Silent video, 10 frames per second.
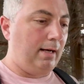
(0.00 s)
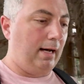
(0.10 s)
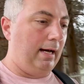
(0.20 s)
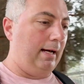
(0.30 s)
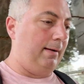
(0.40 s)

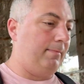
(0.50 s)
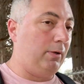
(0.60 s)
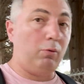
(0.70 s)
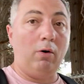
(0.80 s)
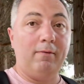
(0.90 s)

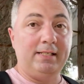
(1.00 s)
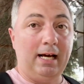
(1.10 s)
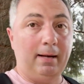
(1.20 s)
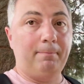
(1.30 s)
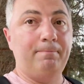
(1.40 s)
Roar of
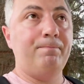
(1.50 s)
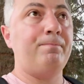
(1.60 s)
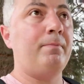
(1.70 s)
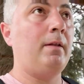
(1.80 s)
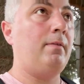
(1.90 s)
Time.
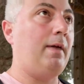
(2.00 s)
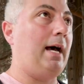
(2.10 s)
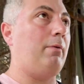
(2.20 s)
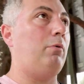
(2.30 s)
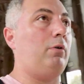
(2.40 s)

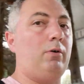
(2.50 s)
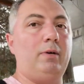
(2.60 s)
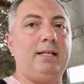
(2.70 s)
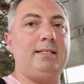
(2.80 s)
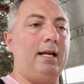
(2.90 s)
That will go
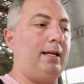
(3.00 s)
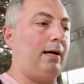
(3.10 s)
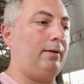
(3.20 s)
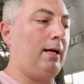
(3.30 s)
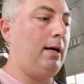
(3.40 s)
and extend
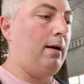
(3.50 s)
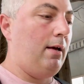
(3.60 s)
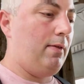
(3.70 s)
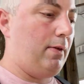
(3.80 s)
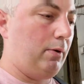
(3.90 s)
out
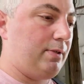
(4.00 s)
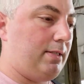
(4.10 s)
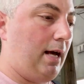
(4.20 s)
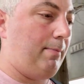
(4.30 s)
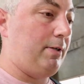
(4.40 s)

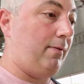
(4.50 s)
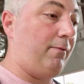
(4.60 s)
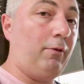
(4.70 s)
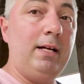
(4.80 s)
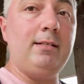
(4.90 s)
those timers. It
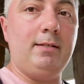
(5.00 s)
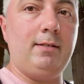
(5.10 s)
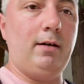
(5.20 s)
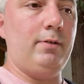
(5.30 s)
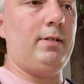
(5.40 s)
freezes
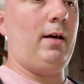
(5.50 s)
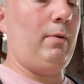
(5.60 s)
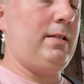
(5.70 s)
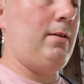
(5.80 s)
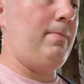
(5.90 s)
those, so that
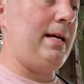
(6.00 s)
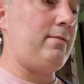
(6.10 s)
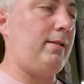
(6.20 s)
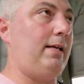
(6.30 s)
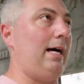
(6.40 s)
way you
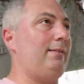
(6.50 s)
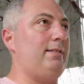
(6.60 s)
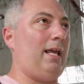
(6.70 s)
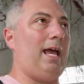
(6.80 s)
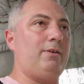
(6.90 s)
basically got
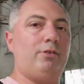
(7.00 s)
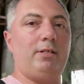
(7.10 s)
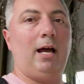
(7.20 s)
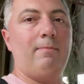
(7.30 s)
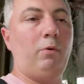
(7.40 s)
this extra
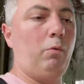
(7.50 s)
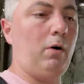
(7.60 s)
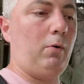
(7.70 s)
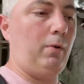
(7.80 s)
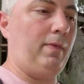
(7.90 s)
time to
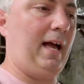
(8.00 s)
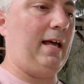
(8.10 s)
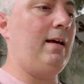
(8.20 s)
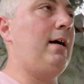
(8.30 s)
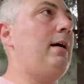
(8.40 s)
work with
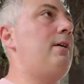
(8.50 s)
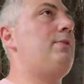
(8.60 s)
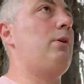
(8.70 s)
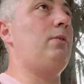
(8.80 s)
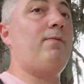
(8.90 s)
that.
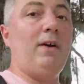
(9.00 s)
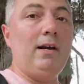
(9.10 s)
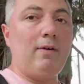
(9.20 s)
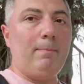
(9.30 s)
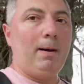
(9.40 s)
So it's
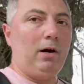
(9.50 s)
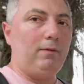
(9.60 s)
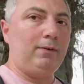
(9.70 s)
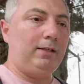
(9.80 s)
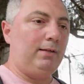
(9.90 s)
very, very
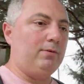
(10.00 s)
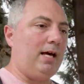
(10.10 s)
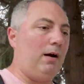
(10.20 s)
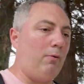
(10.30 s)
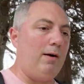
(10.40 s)
powerful to use.
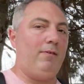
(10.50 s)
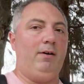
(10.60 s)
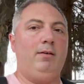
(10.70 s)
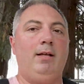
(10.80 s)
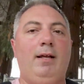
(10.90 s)

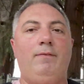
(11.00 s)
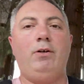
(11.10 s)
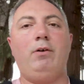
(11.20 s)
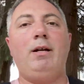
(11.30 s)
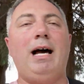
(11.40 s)
However, if
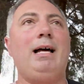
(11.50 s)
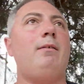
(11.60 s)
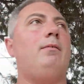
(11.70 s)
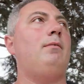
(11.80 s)
you're not